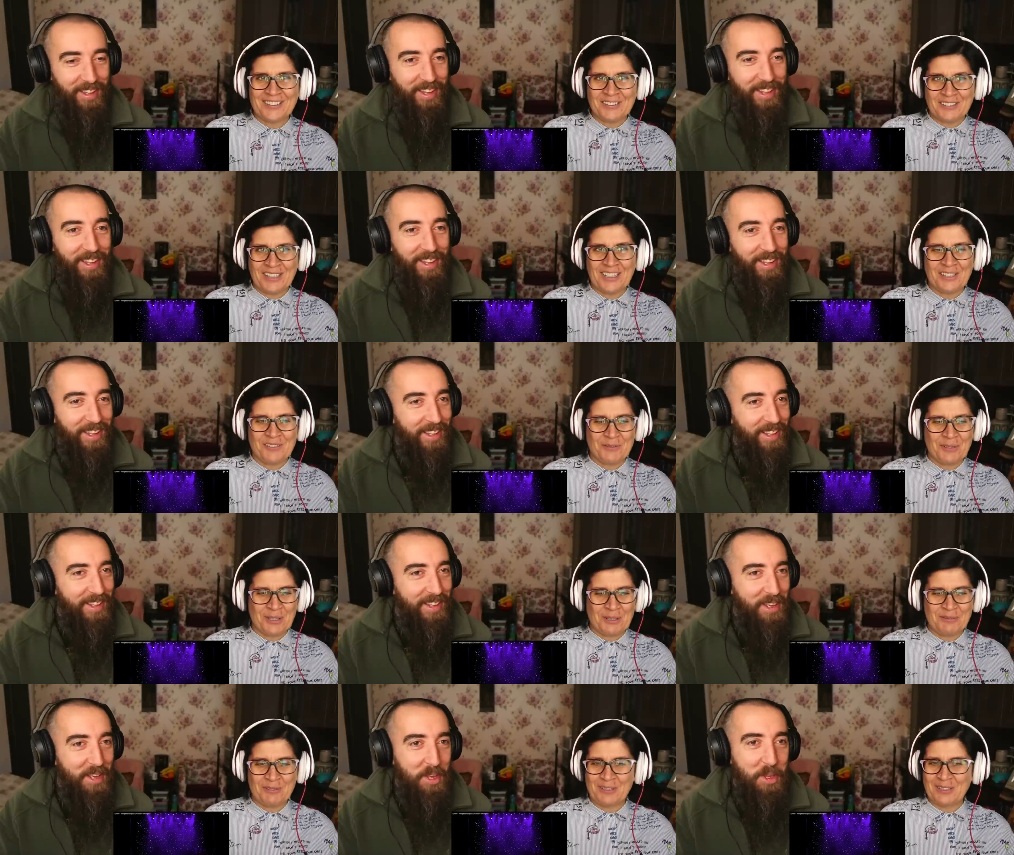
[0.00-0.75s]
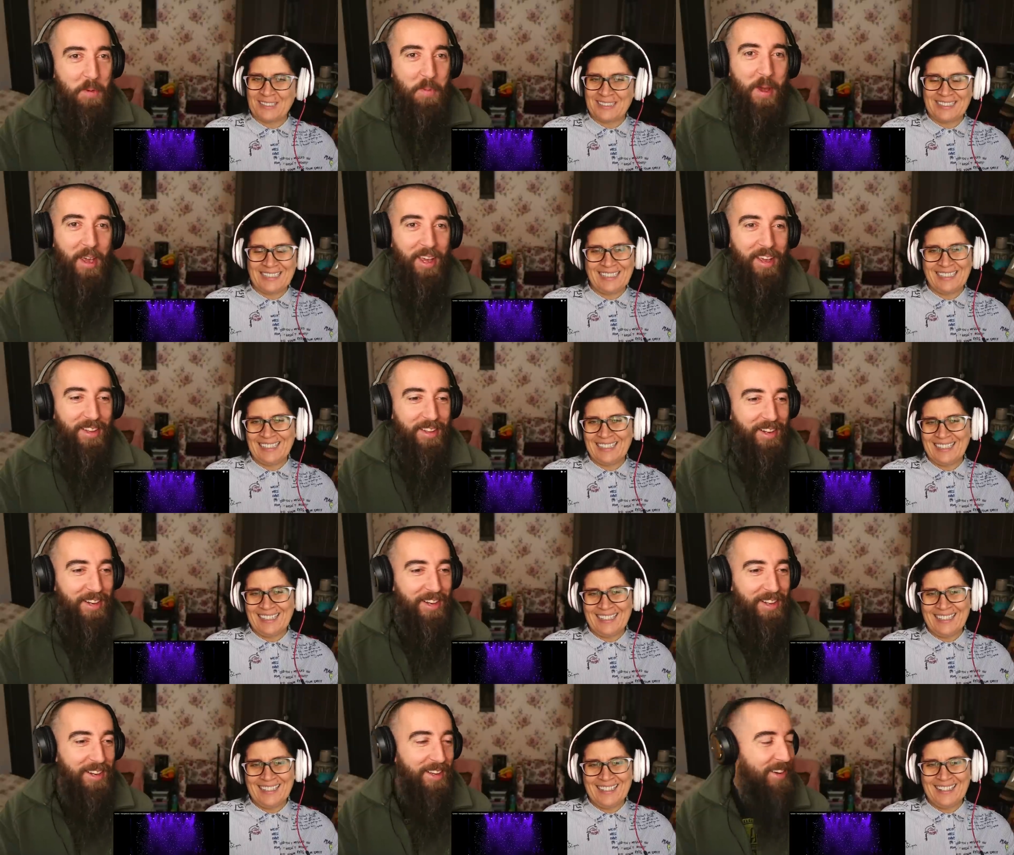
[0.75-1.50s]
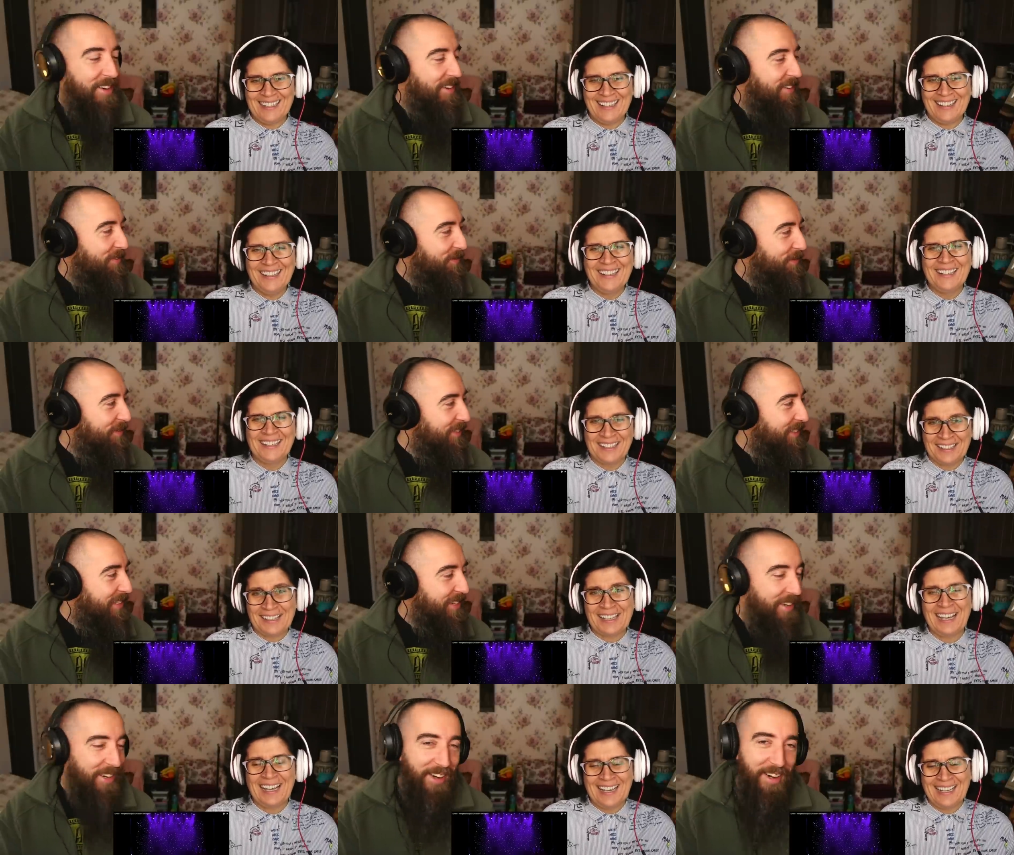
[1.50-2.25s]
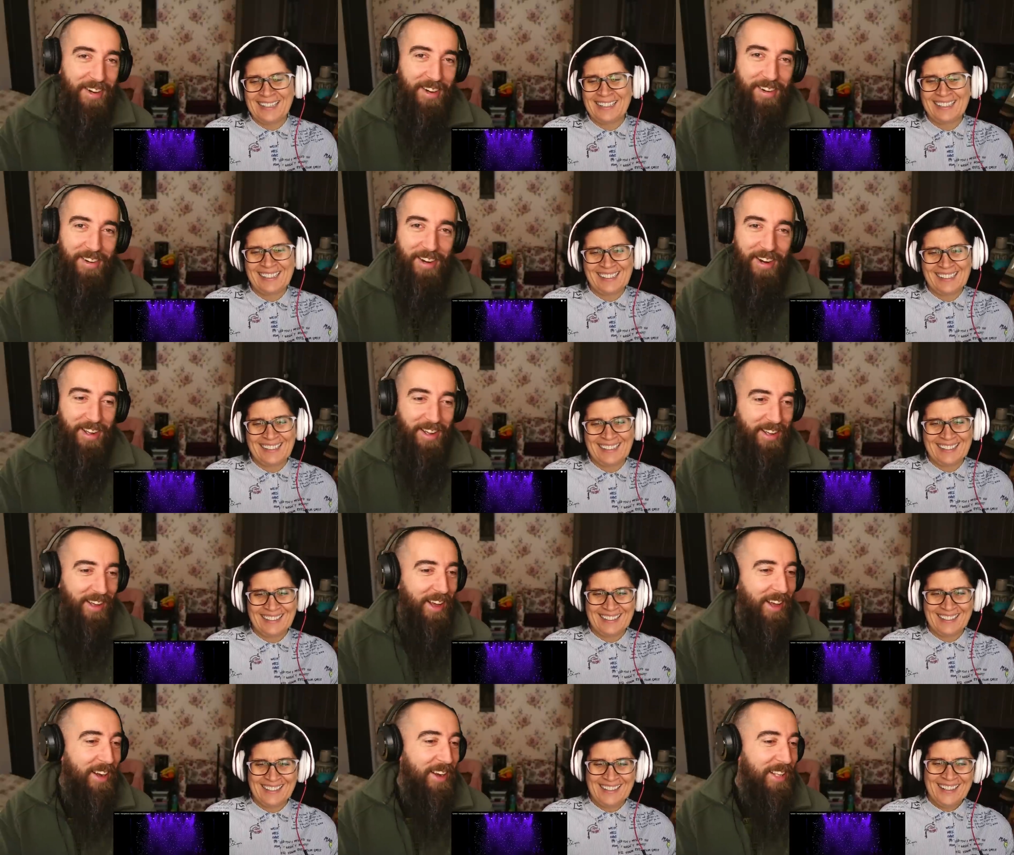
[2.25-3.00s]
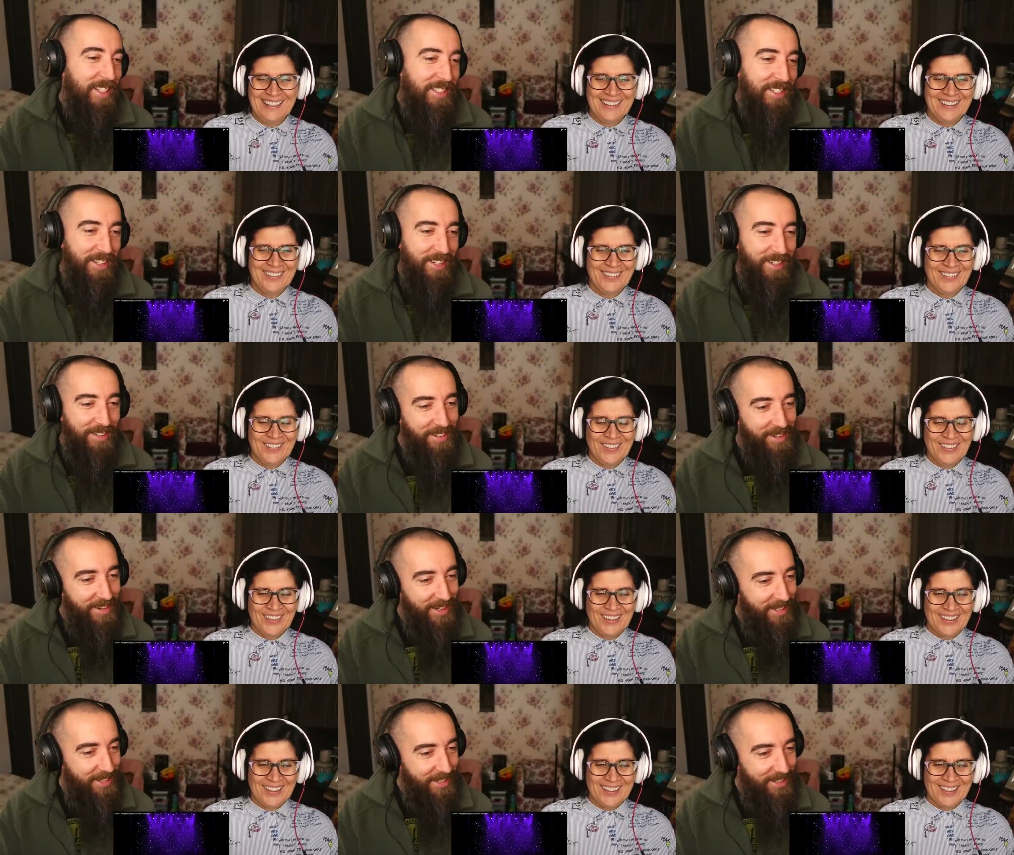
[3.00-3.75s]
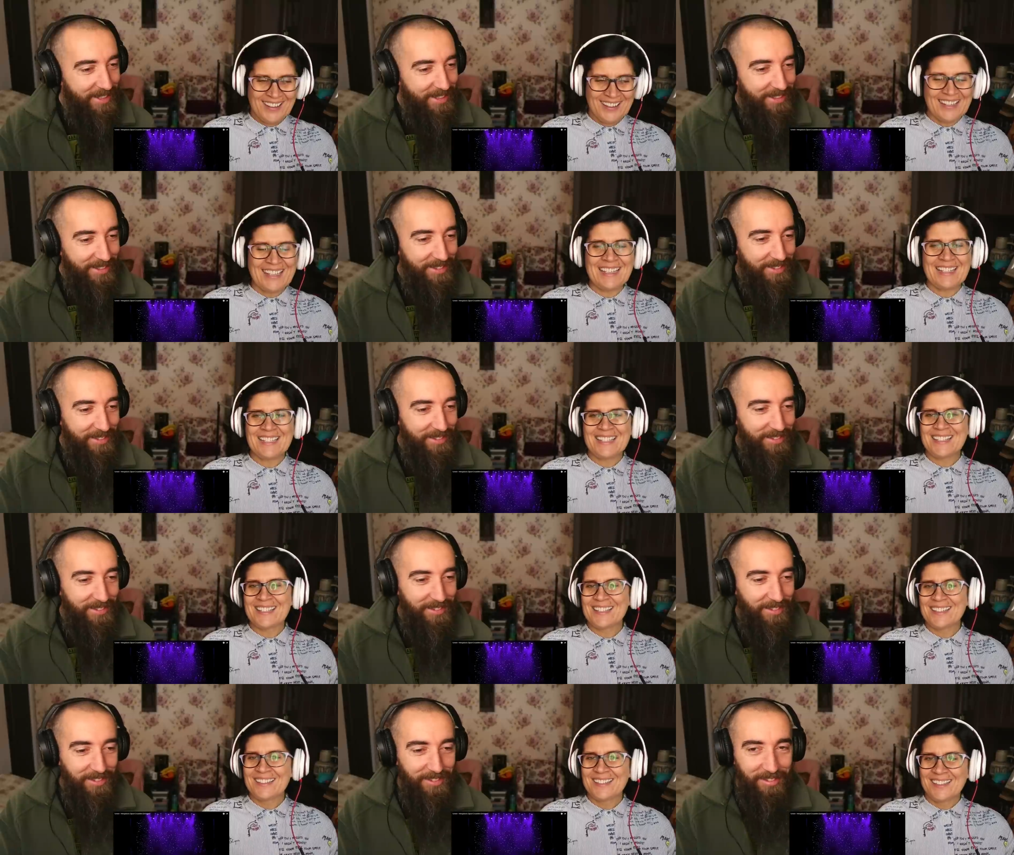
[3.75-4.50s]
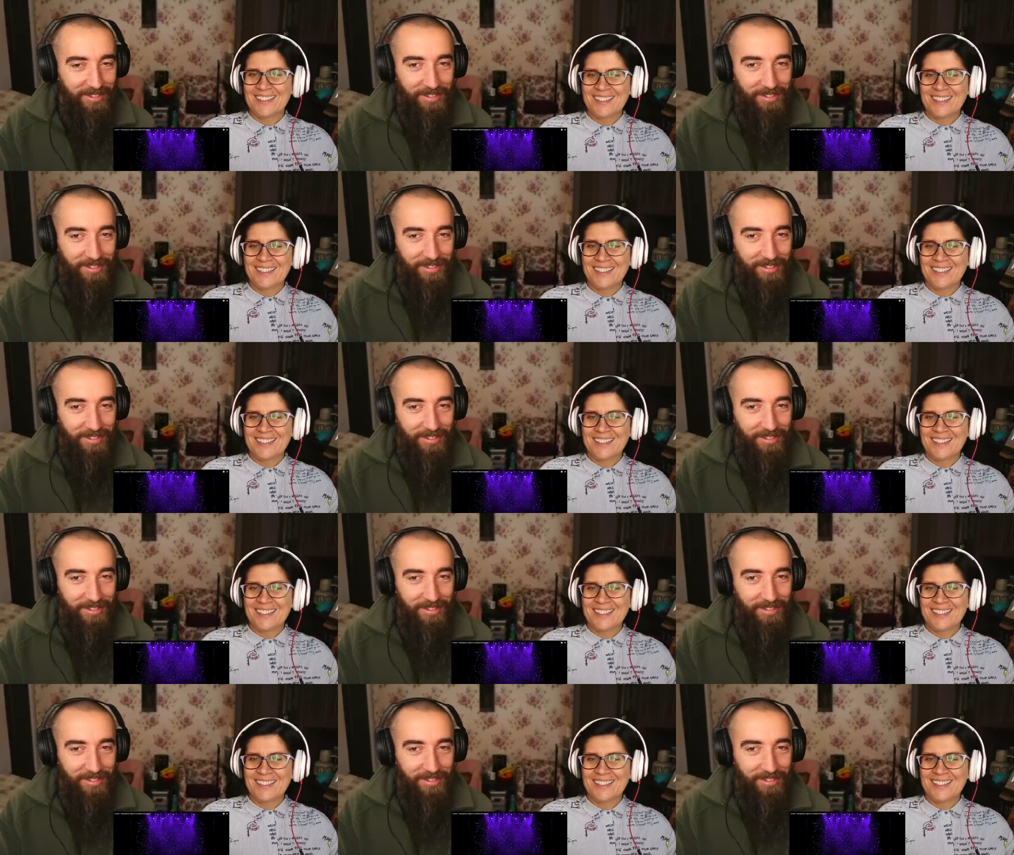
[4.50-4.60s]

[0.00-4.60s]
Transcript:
Speaker 1: So that's what I want to say. You make it clear. Yeah. All right. Let's go. Ready? Yes.